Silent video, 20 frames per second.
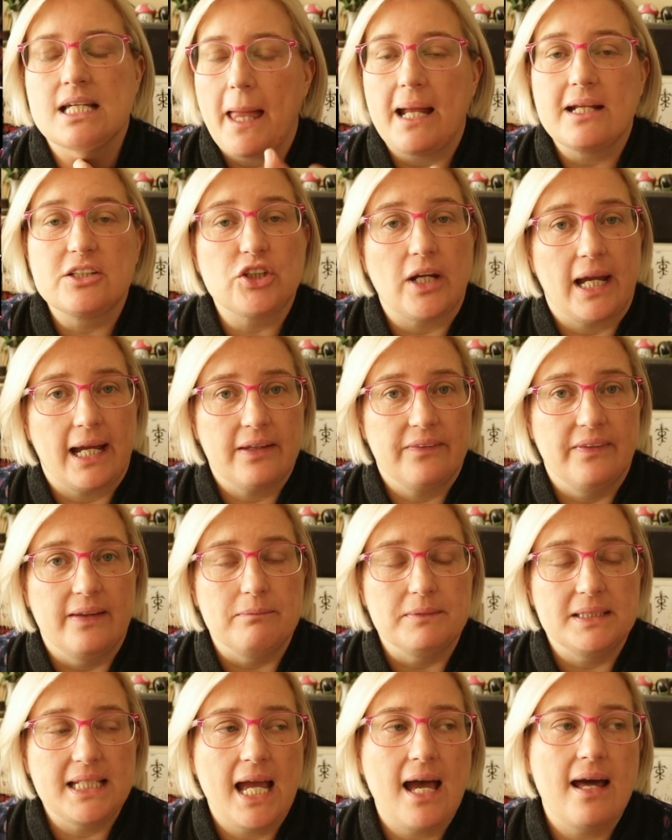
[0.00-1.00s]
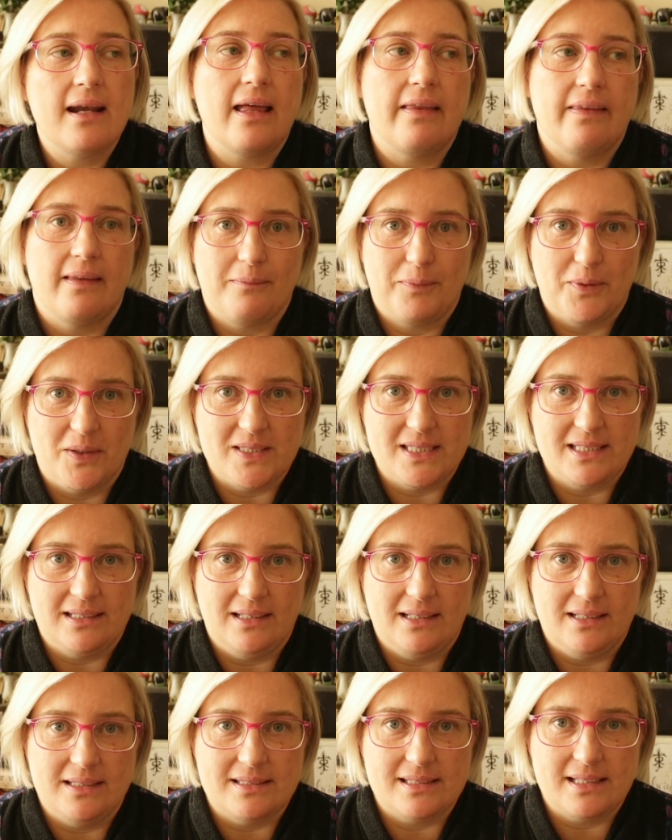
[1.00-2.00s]
They track them down, and that person
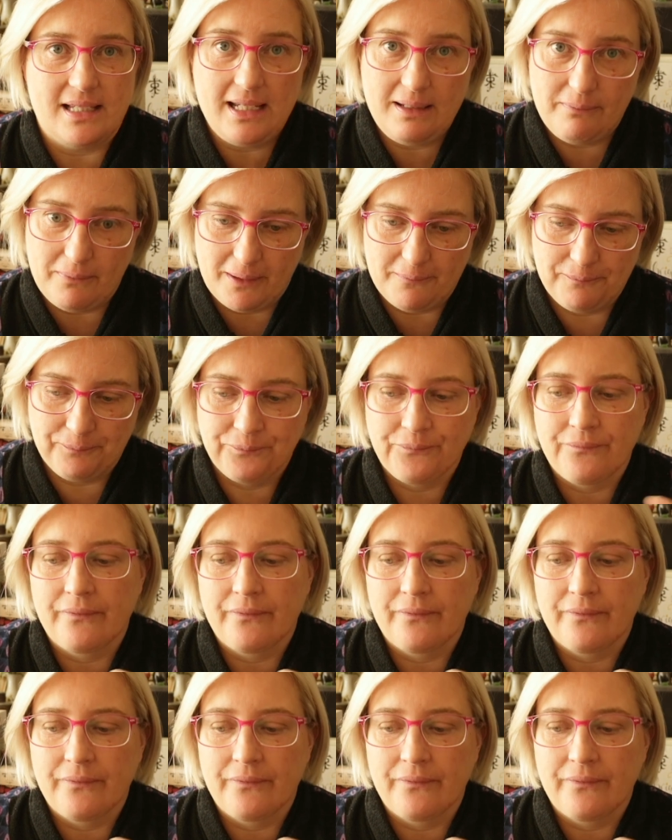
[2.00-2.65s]
is Ema.